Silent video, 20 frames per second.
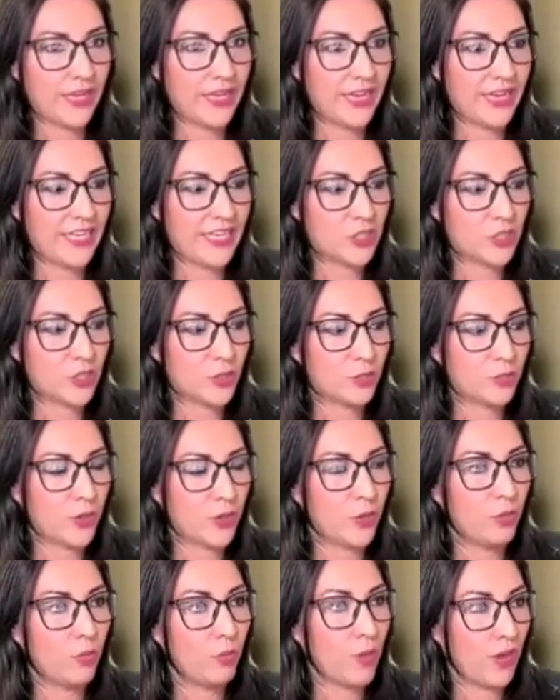
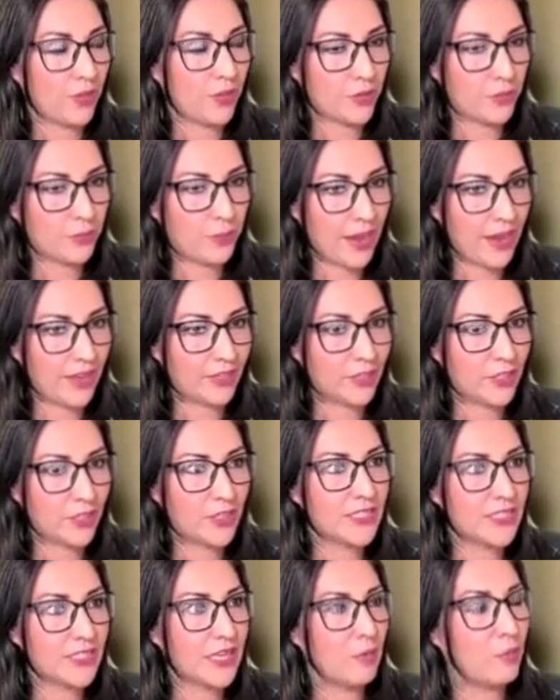interpret weather
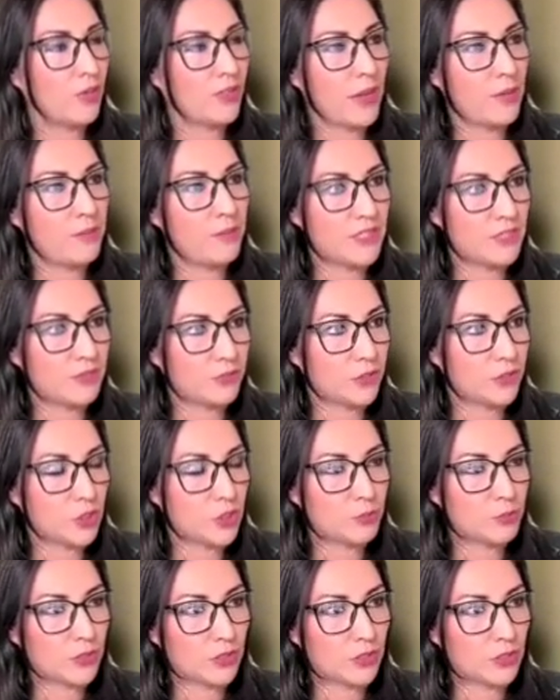patterns and what that means for your
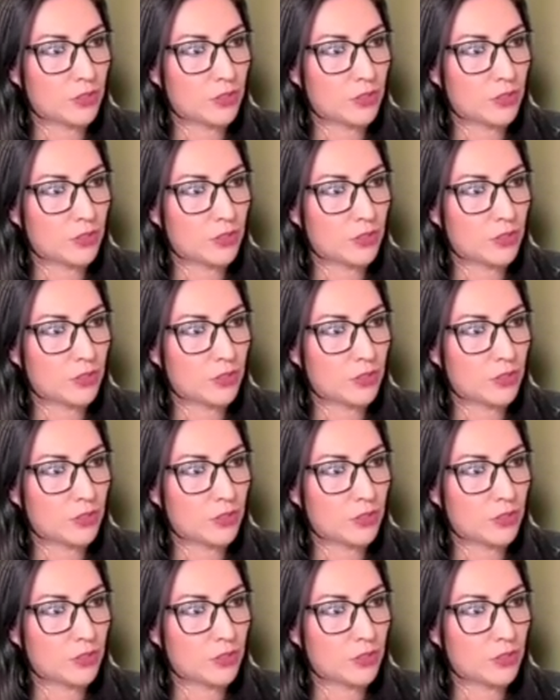sprinkler